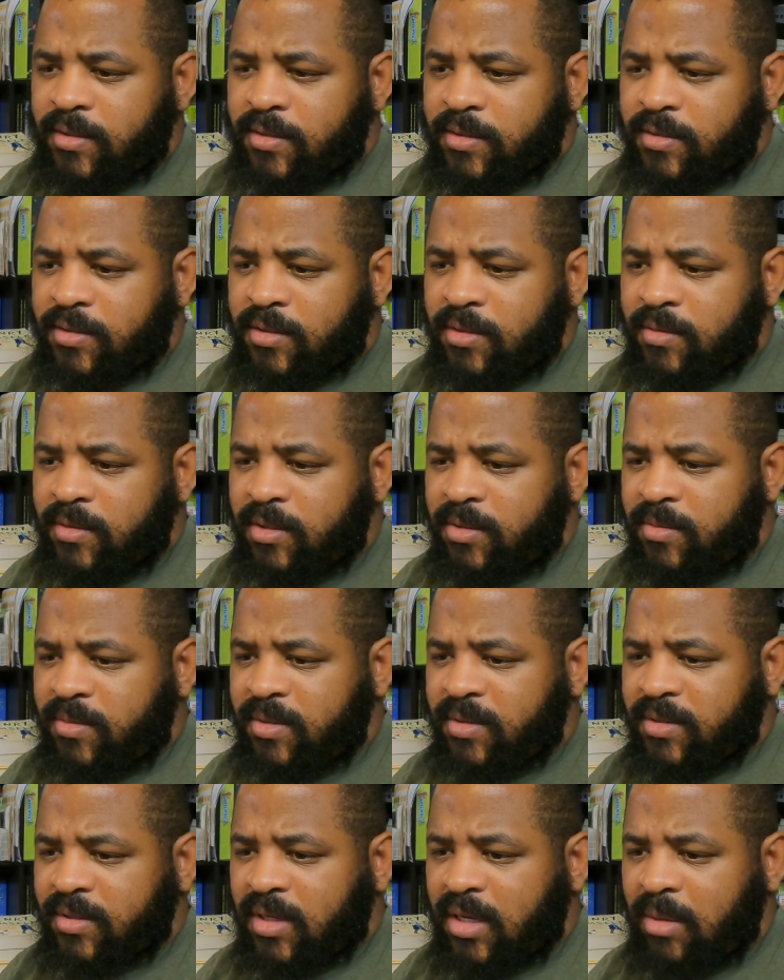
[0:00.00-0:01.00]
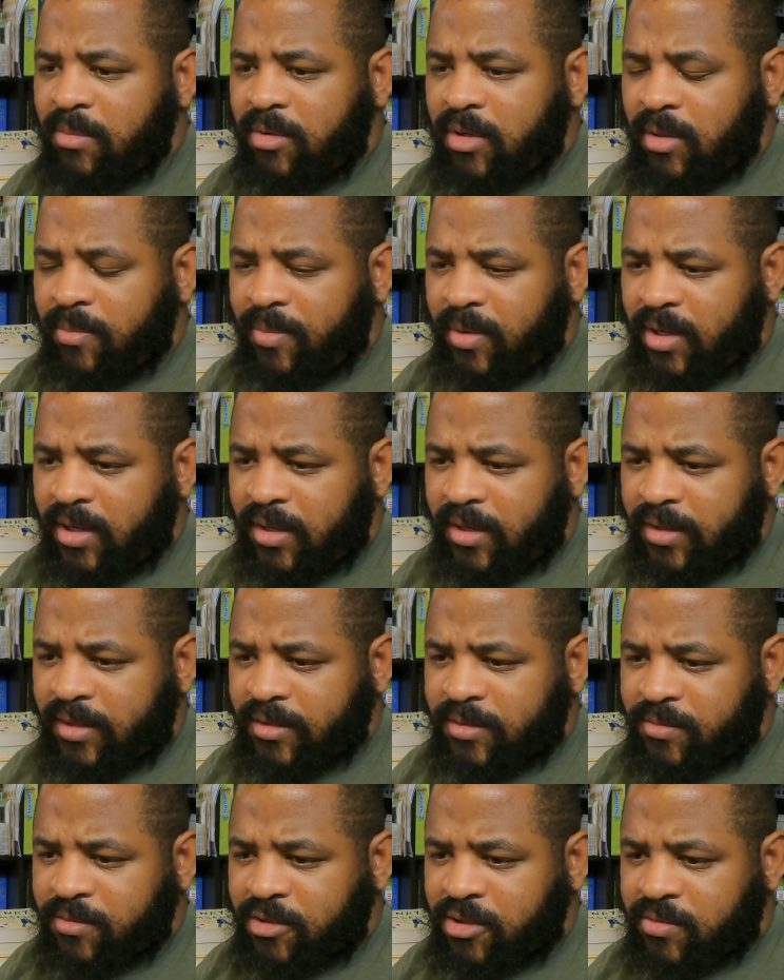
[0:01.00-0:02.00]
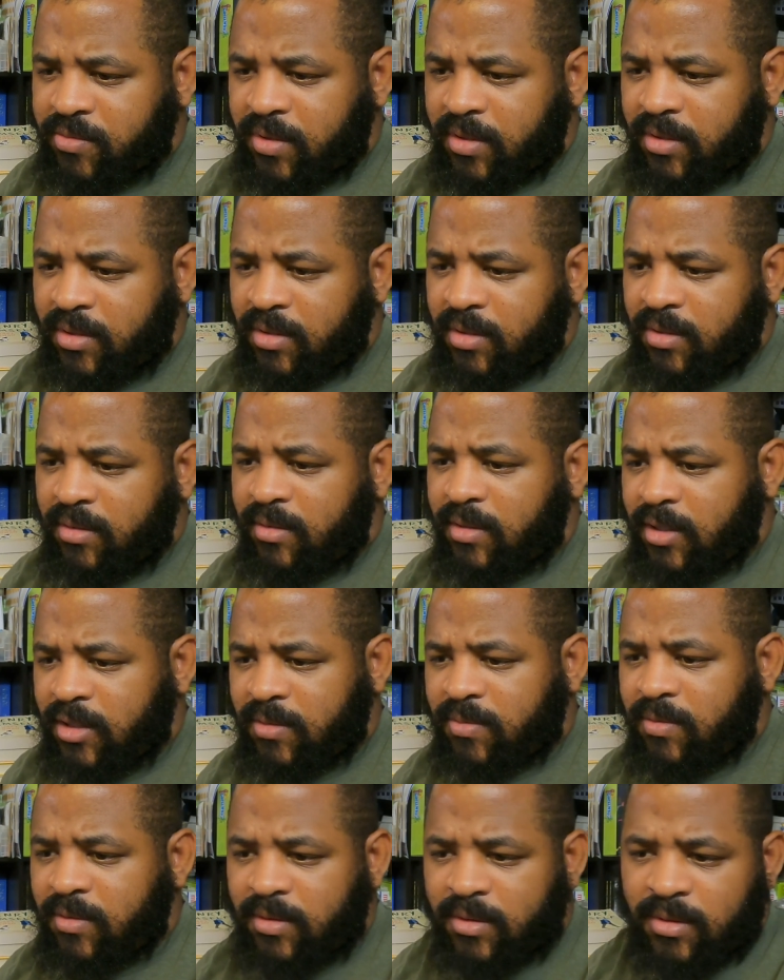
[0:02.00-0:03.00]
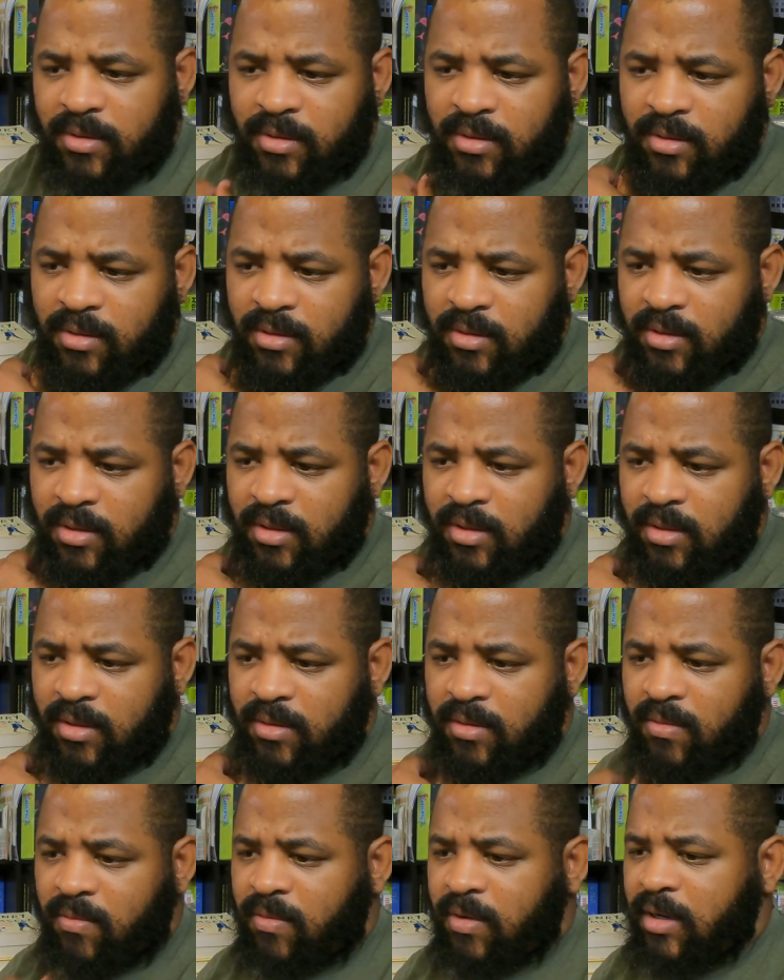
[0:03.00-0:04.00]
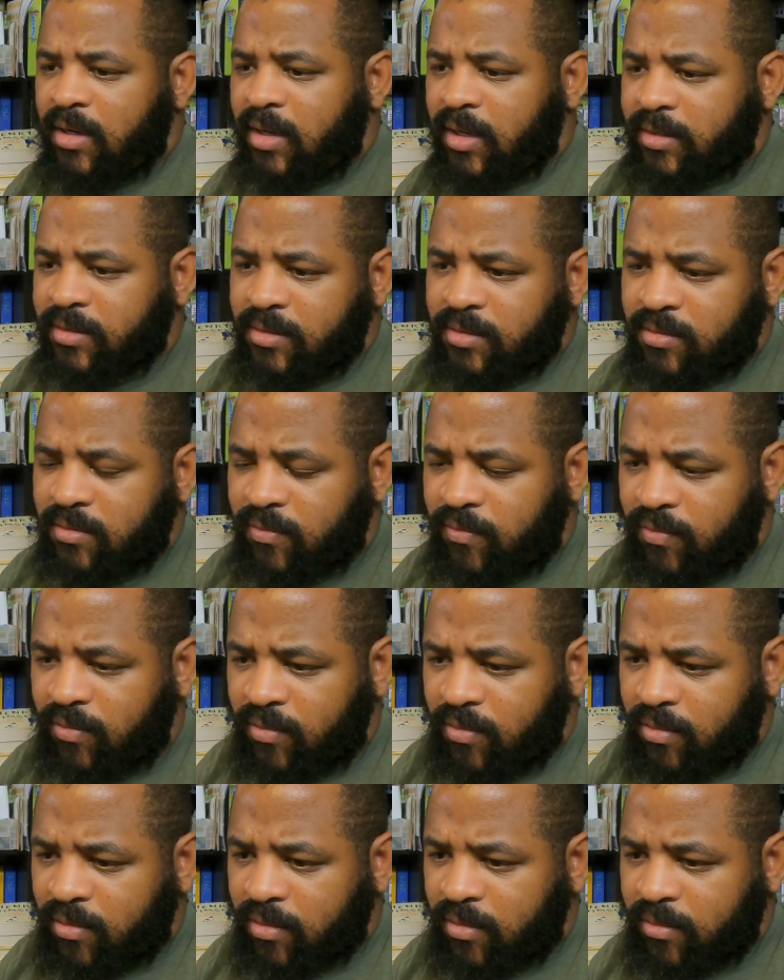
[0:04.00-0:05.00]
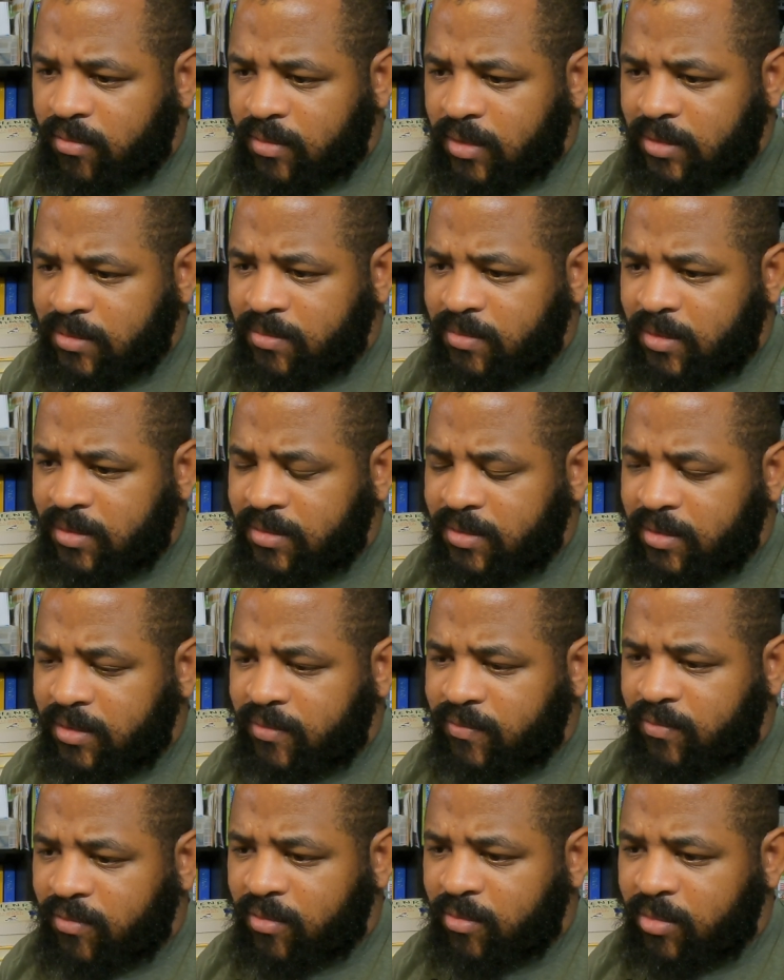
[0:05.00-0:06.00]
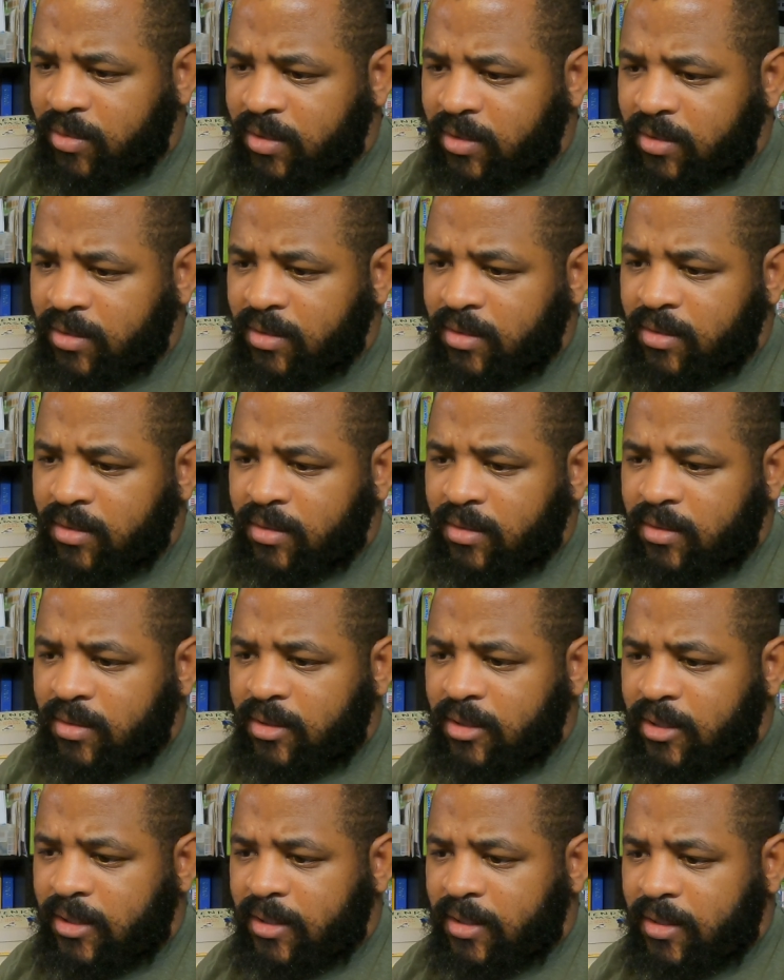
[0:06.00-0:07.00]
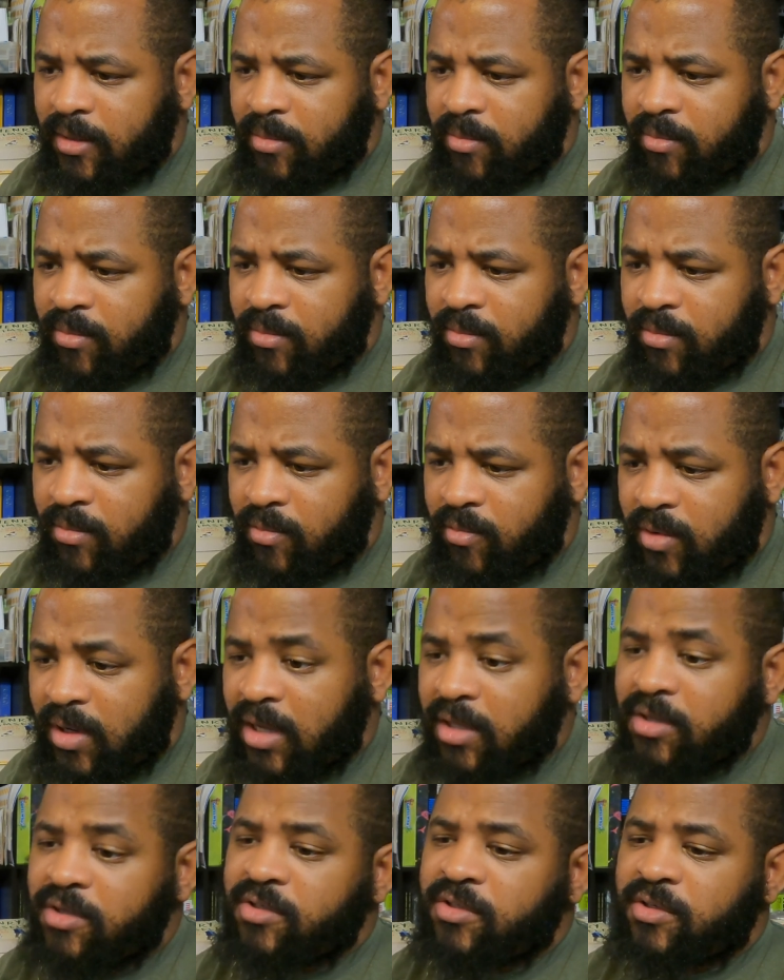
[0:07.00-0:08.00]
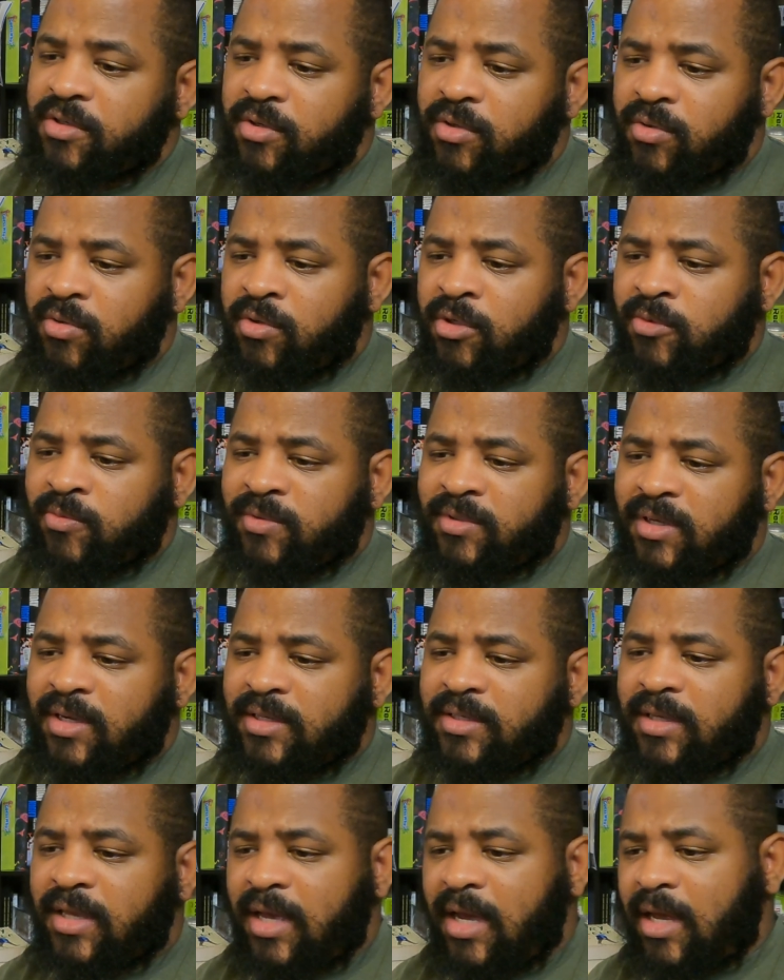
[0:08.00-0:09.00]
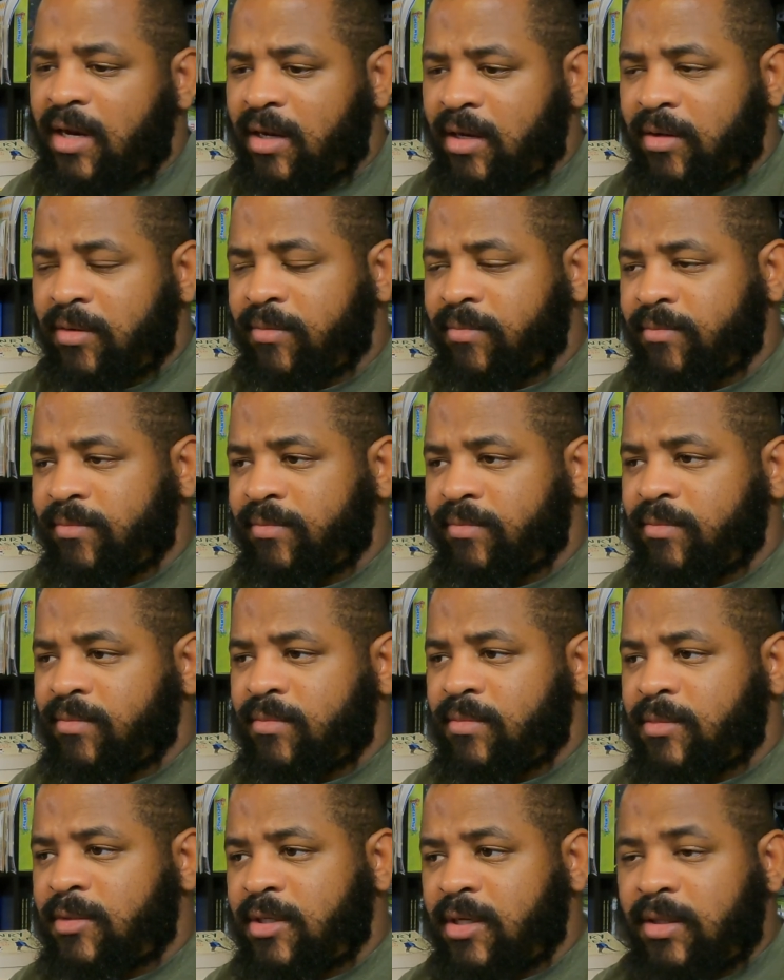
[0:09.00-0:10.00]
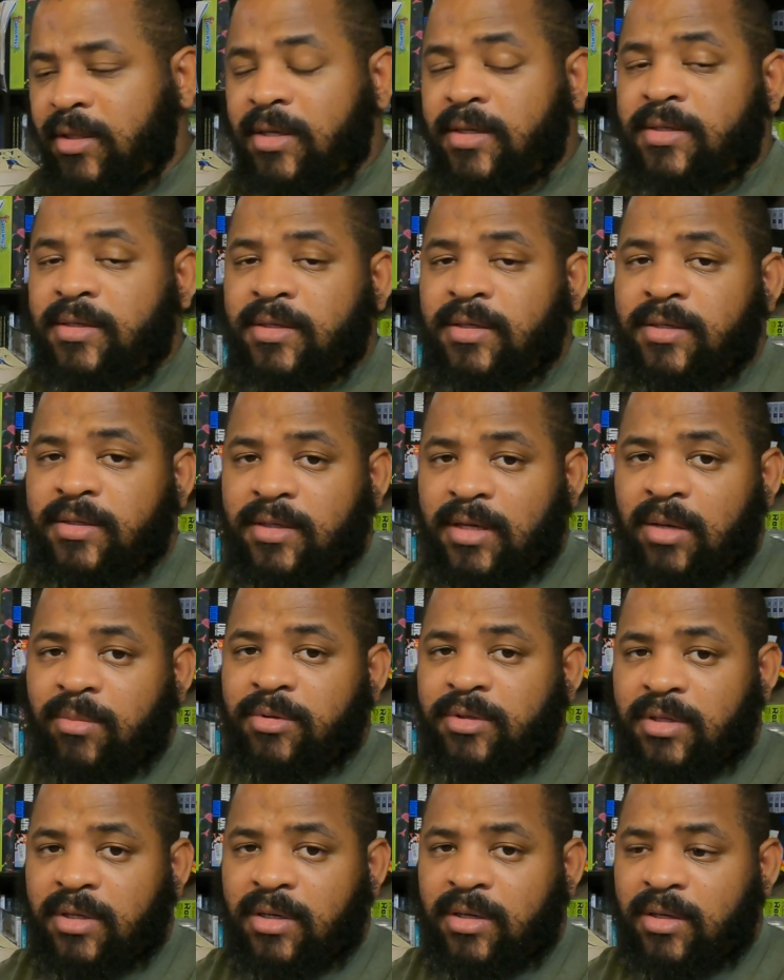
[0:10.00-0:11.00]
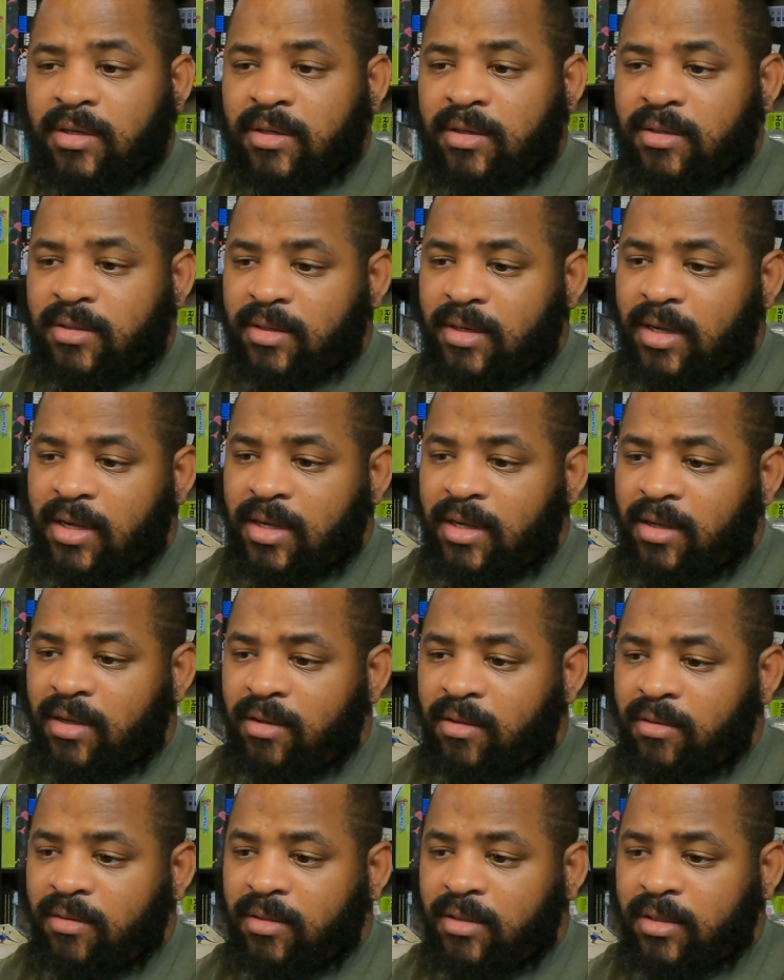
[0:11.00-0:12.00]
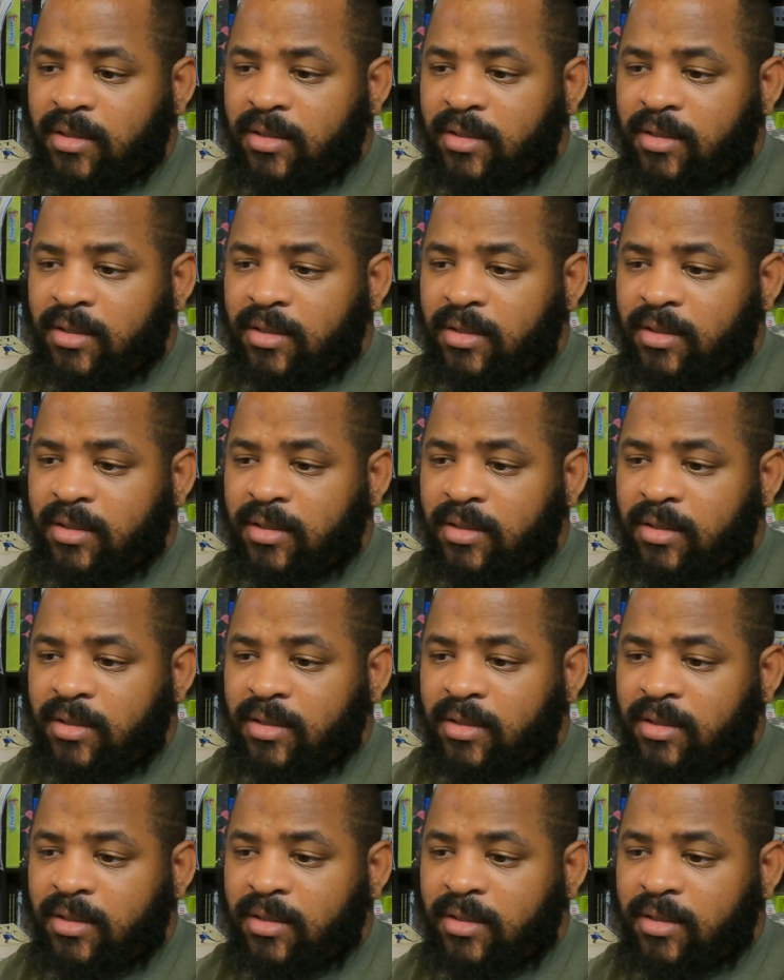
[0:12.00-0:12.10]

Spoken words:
So this one is coming up as restricted. That's what the red X's are for. That's what that stands for. But what I usually do is once I scan it to list it into Amazon, I'll